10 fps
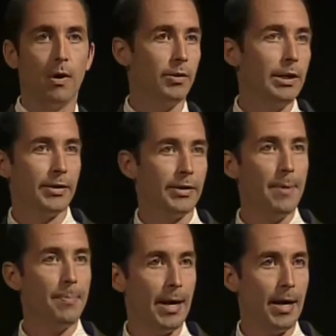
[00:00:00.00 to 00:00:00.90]
need is an
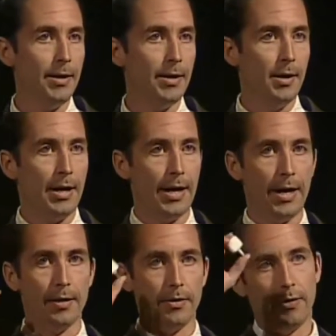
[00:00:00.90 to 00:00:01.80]
iPad
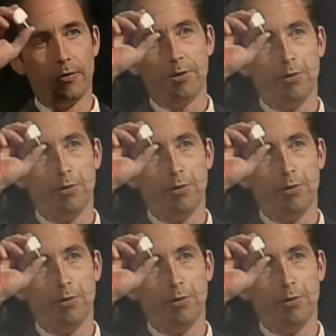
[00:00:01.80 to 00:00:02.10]
and this